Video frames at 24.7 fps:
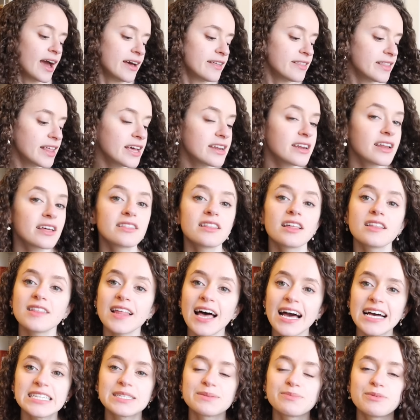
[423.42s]
And then the
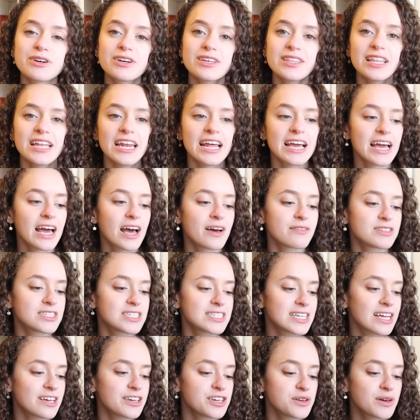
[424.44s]
last book that I have to
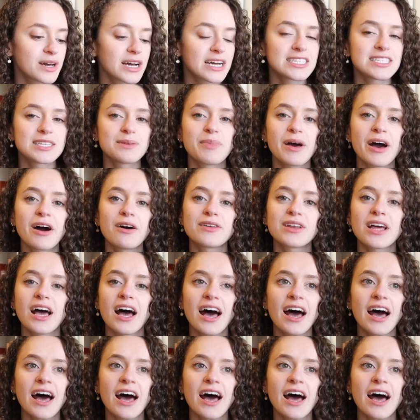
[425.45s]
tell you guys about,